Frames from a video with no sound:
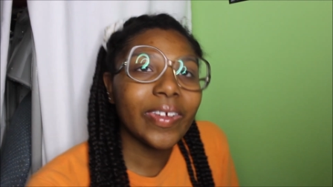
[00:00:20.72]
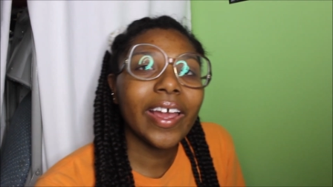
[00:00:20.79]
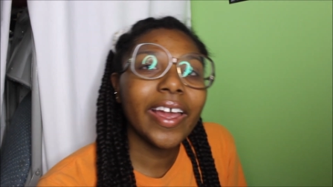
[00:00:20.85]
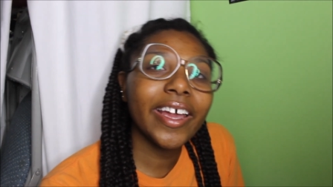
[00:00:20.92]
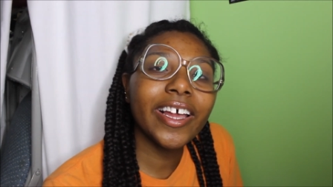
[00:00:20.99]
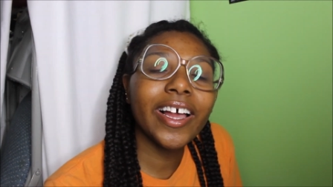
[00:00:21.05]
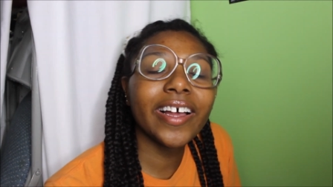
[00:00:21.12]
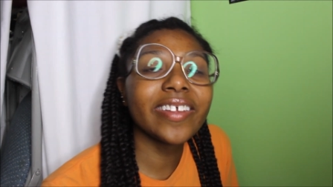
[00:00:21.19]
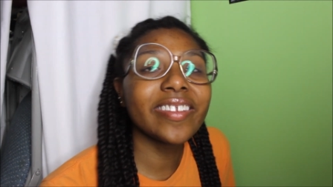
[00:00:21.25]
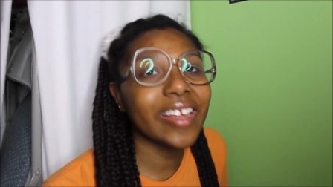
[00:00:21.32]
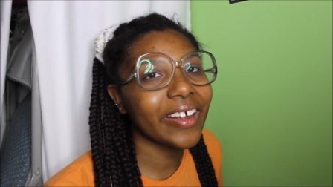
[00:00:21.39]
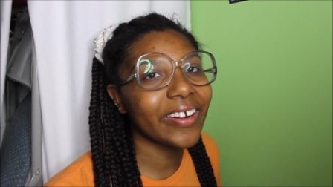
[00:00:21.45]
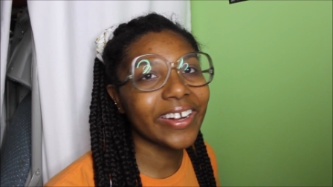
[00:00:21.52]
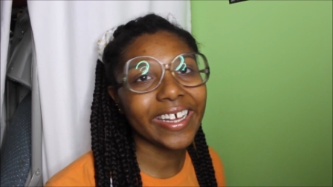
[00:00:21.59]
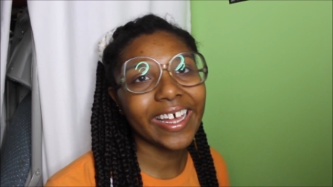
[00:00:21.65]
Hey y'all, it's
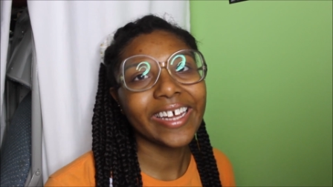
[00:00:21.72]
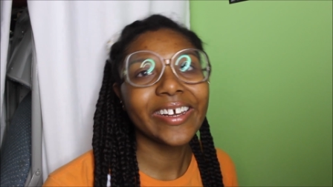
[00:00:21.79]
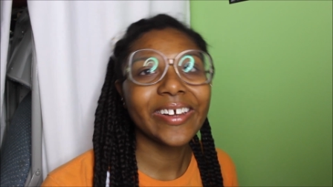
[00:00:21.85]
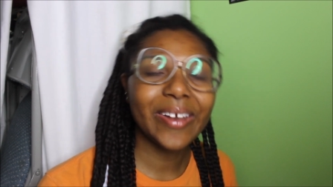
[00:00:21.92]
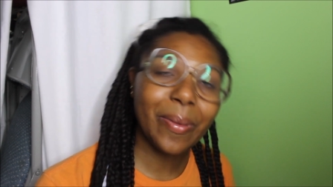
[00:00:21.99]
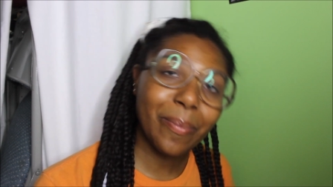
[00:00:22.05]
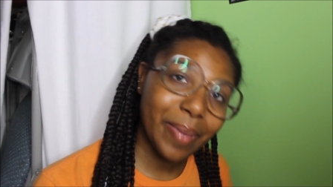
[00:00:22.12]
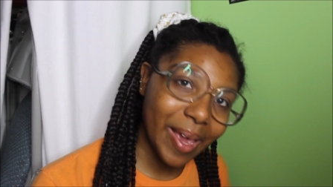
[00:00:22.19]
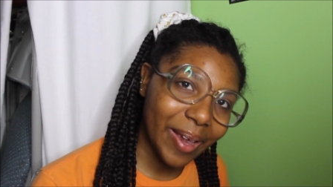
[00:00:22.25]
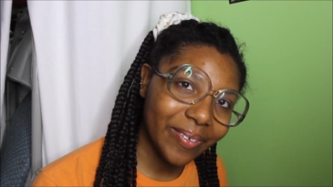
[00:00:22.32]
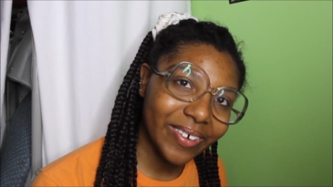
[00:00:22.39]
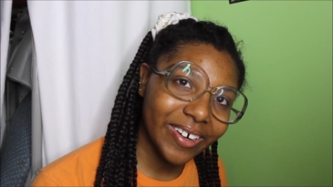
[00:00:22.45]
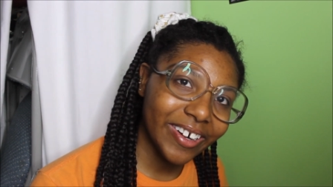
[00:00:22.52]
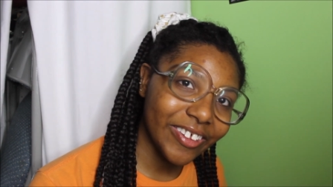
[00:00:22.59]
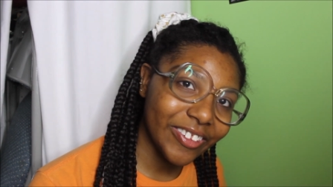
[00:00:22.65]
Harriyanna, and I'm back
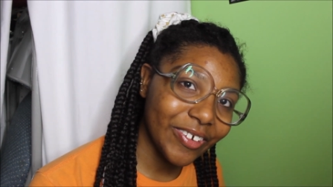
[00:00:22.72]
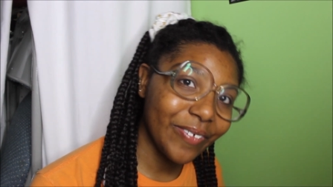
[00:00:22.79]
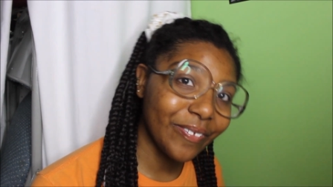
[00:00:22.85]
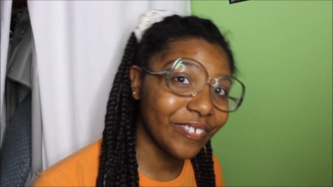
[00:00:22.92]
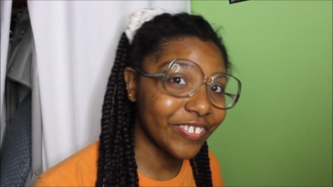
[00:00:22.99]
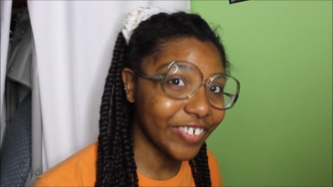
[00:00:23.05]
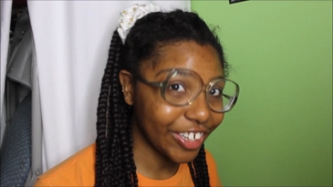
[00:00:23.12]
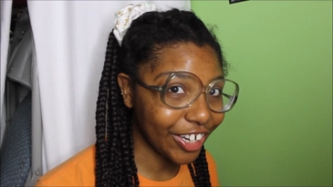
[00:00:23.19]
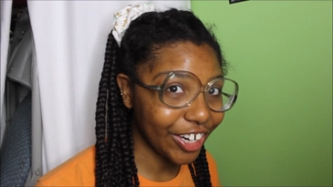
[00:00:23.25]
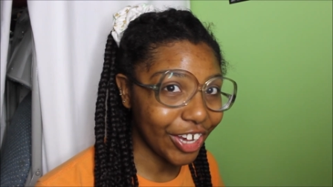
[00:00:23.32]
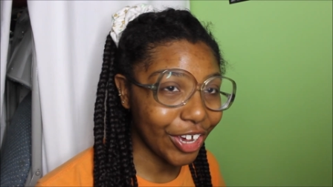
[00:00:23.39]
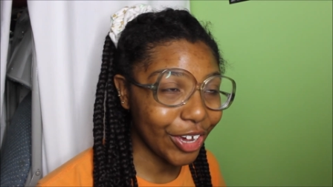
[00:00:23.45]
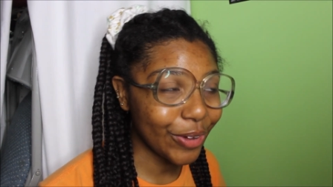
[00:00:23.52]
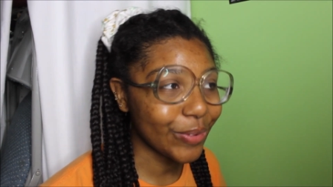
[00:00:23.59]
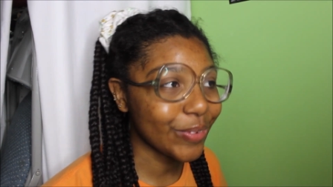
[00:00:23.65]
with another
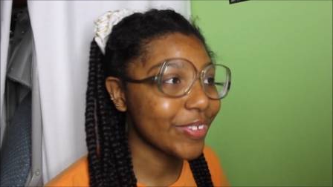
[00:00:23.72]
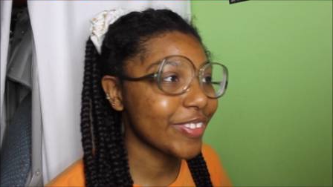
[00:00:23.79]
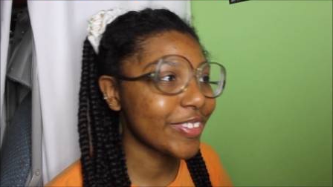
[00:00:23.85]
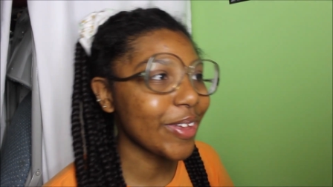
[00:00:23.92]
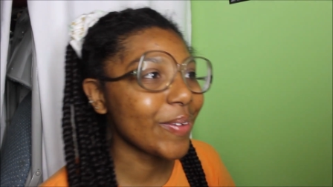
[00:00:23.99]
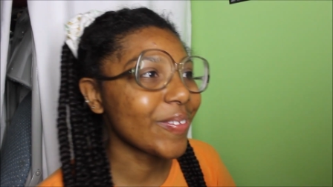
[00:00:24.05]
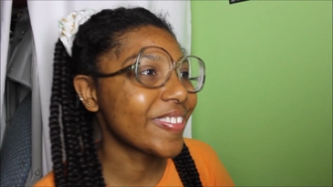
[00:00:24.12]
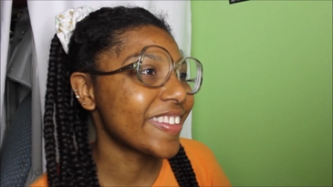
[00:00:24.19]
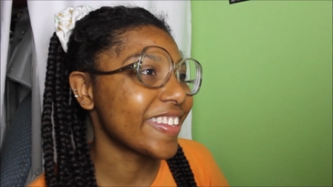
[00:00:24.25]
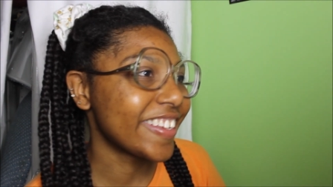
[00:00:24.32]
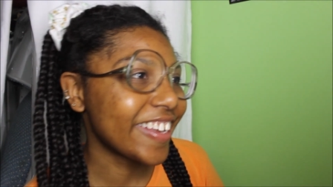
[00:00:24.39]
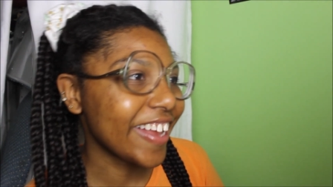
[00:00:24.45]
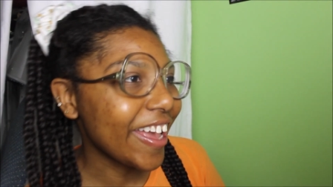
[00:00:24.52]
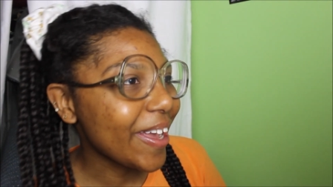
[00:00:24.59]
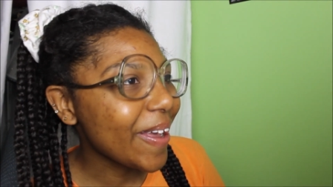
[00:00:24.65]
video. So
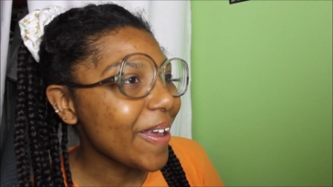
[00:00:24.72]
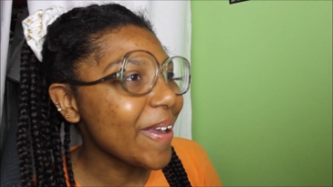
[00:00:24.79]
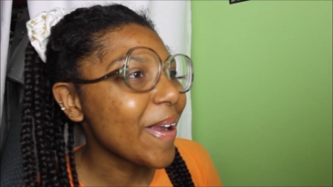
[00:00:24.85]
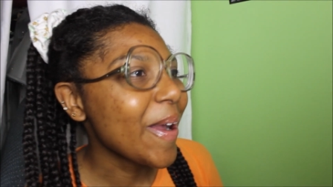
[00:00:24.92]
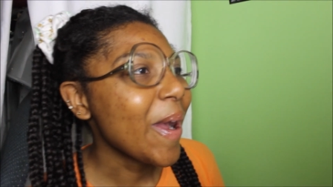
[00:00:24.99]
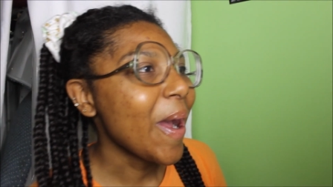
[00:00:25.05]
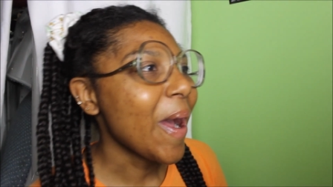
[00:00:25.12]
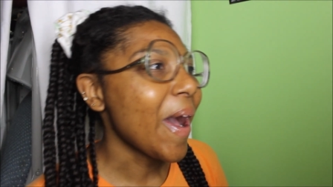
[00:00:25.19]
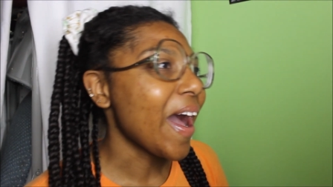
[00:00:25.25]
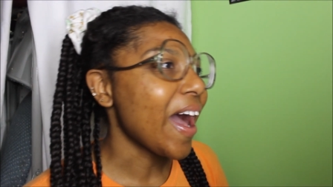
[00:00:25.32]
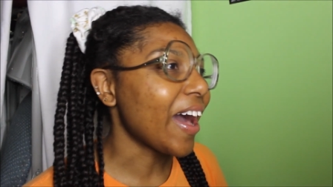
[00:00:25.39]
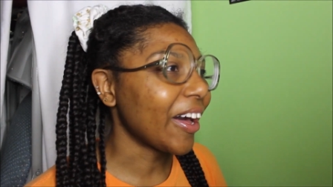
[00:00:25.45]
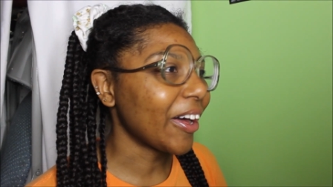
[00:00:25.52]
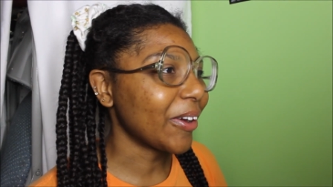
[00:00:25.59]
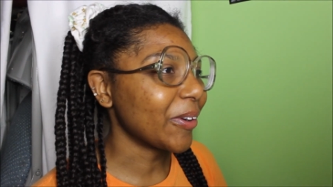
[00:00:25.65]
today,
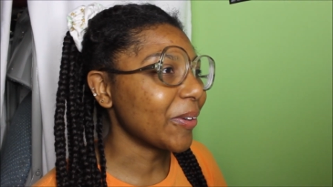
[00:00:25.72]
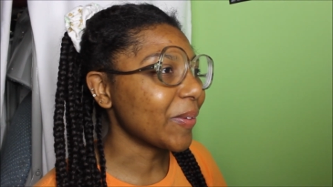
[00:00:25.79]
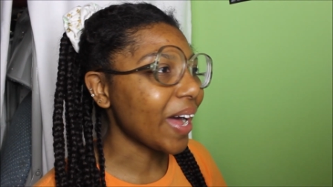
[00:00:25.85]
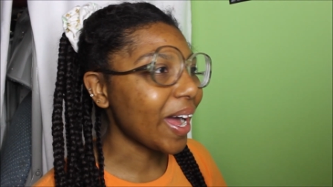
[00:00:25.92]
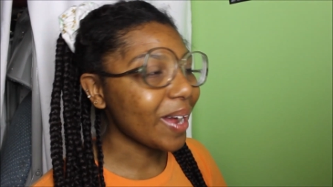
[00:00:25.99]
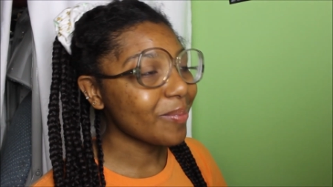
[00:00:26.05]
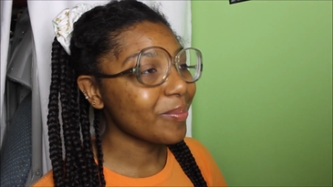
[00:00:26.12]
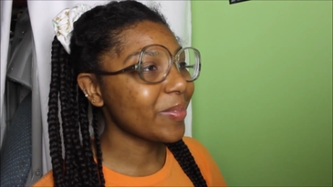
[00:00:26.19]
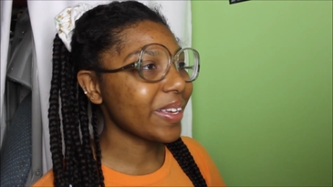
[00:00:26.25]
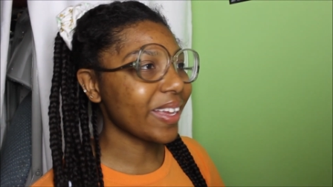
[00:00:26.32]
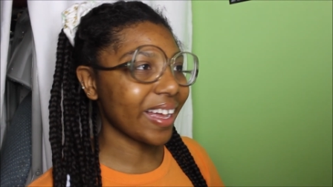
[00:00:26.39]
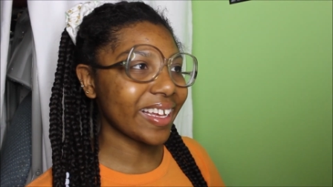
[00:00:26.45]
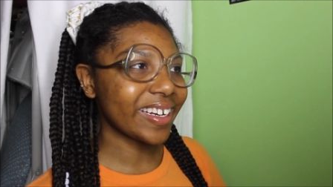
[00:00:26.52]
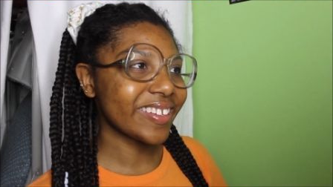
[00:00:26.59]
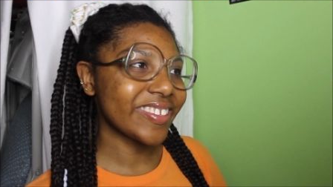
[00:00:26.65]
oh, I'm be
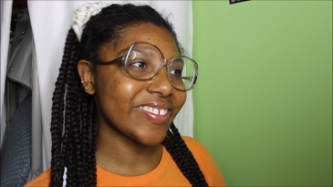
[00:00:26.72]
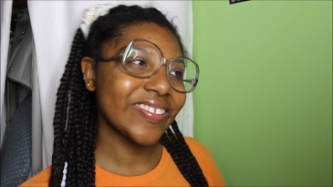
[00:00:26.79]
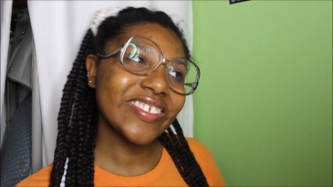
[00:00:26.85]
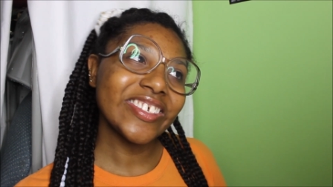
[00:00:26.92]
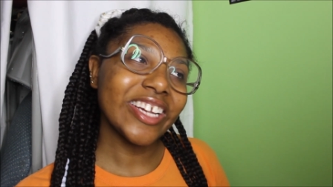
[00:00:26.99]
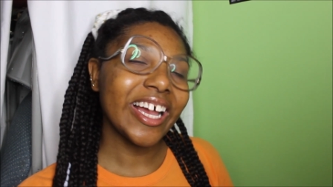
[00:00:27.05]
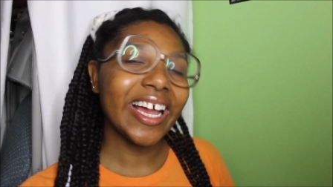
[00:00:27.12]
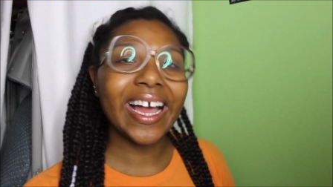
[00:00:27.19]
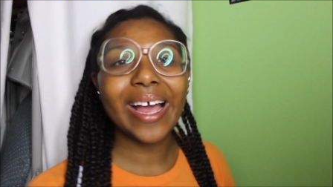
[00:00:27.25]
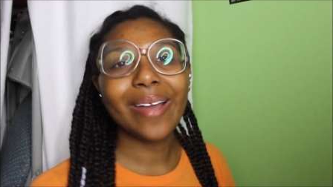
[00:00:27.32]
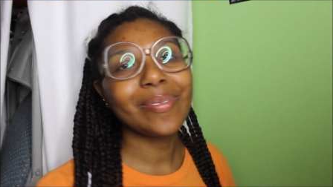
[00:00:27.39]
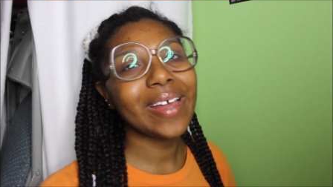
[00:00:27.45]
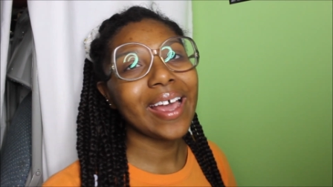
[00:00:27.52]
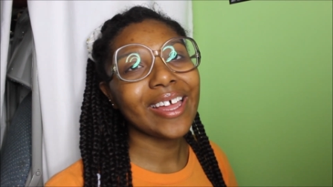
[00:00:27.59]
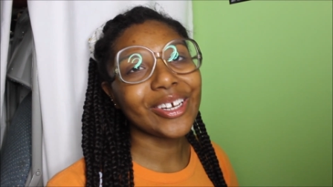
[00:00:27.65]
honest with y'all,
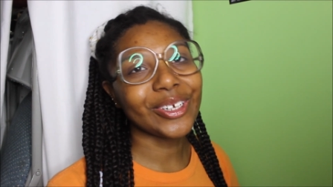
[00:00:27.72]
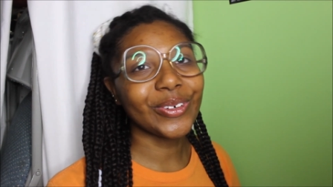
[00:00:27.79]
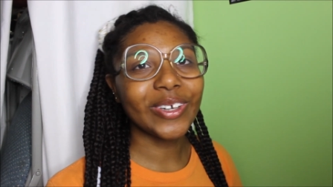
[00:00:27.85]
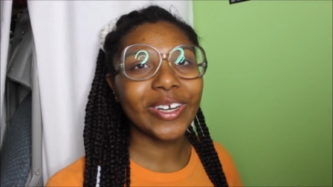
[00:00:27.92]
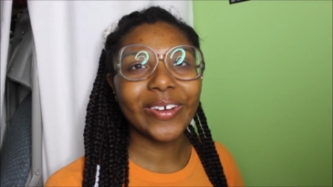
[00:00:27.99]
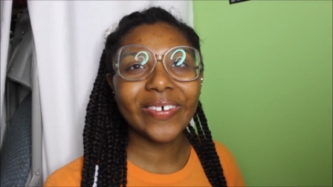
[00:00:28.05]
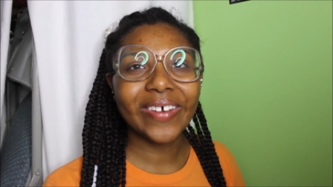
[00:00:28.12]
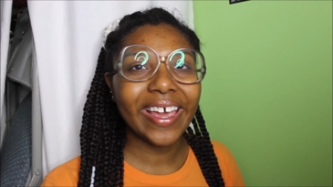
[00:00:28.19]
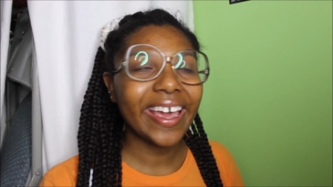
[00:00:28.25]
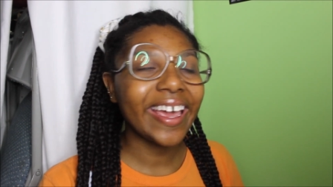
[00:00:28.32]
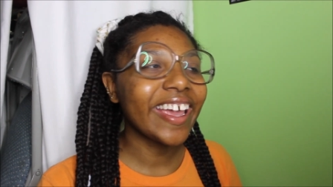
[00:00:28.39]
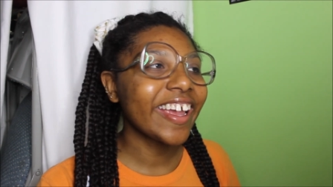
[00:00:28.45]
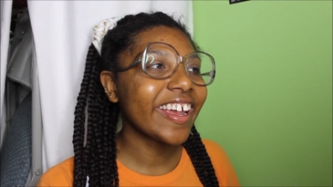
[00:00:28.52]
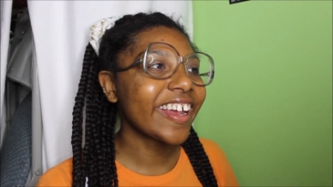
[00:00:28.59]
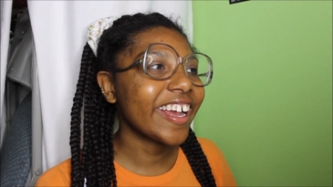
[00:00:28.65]
I'm not doing
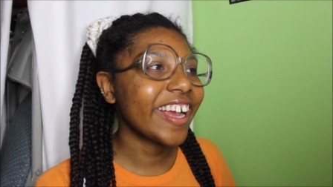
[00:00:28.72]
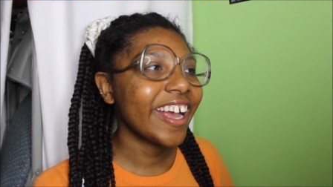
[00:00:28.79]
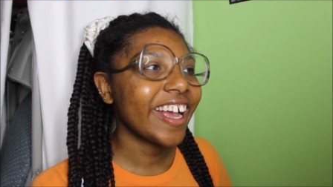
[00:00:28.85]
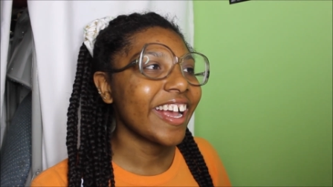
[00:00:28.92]
okay.